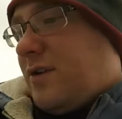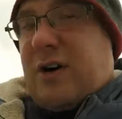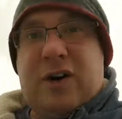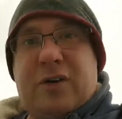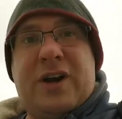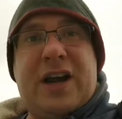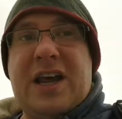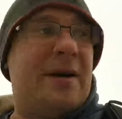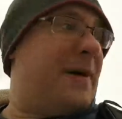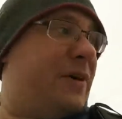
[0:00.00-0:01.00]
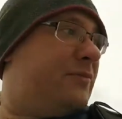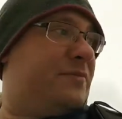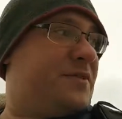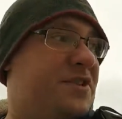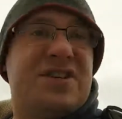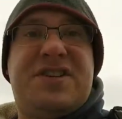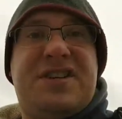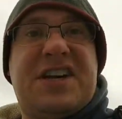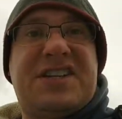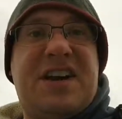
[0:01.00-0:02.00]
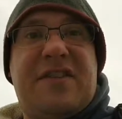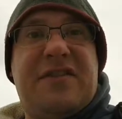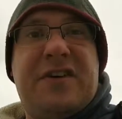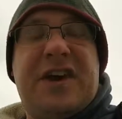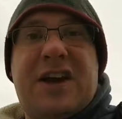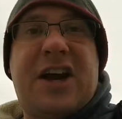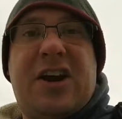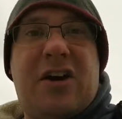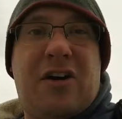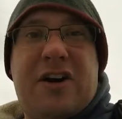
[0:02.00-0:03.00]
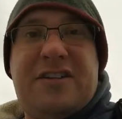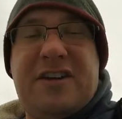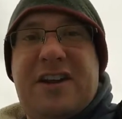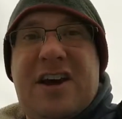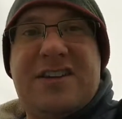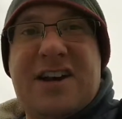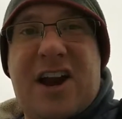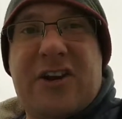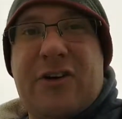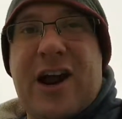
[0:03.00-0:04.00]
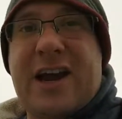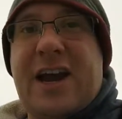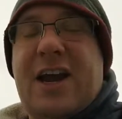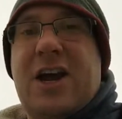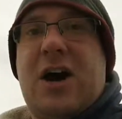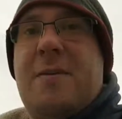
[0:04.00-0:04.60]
Already, I'm out 6-7 feet, and I can already see the ice kind of cracking.